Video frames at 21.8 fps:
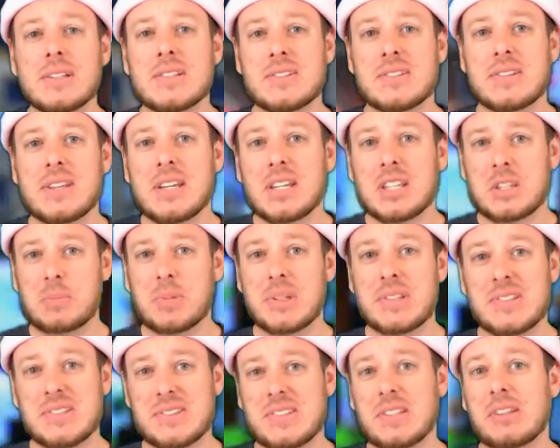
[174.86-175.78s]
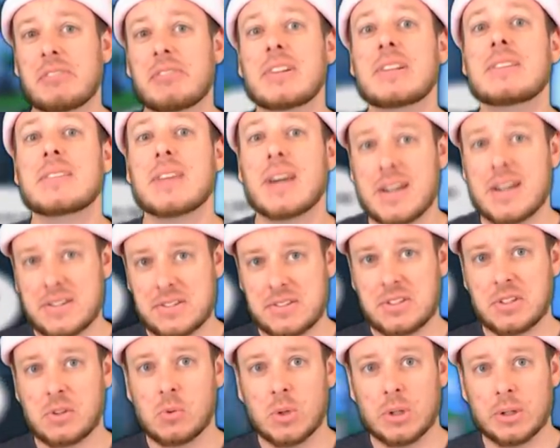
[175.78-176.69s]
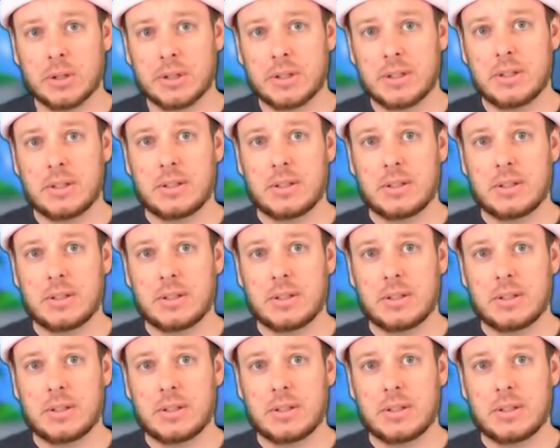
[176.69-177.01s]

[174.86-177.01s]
distinct but still fantastic work.